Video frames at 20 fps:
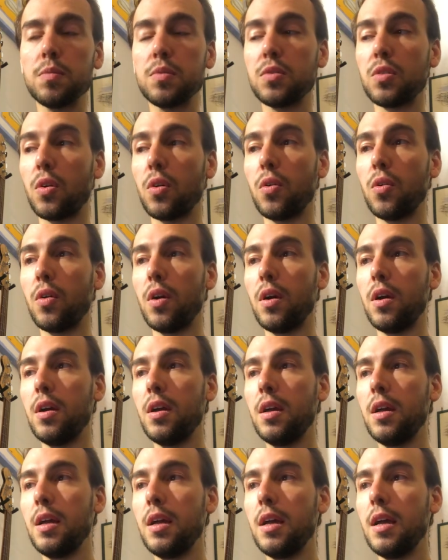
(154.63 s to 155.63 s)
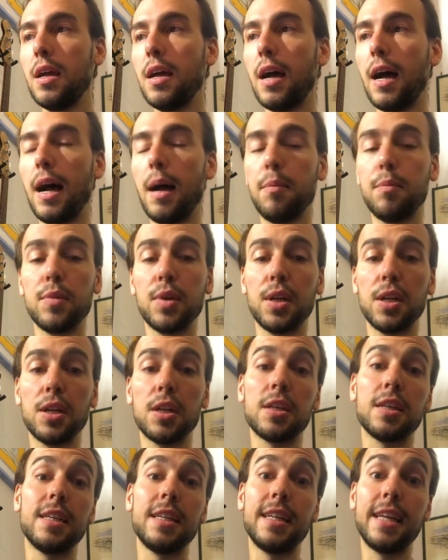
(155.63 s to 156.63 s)
So I'm
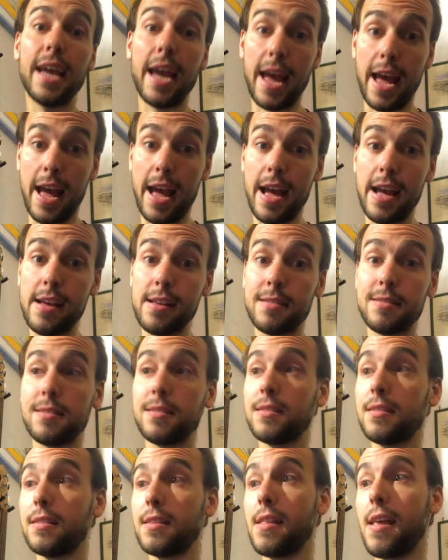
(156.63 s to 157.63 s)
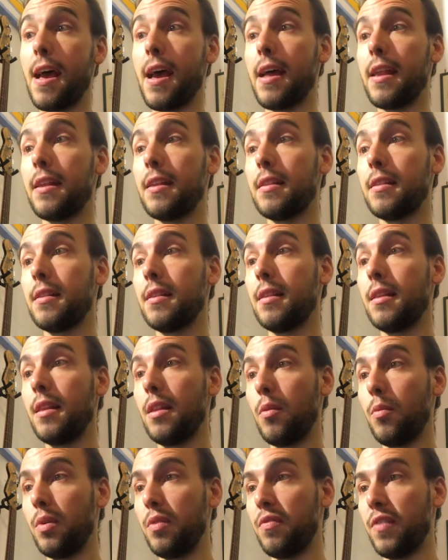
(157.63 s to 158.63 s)
gonna guess that
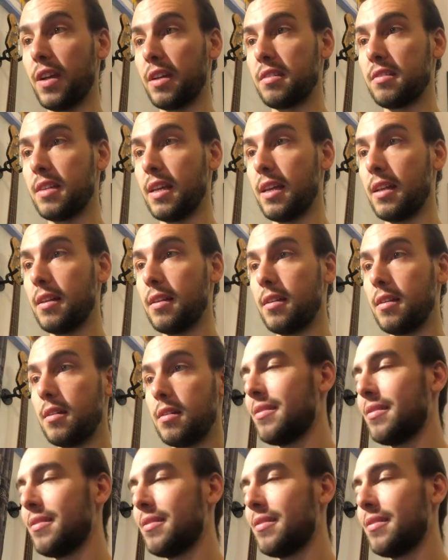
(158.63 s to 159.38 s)
we fixed it.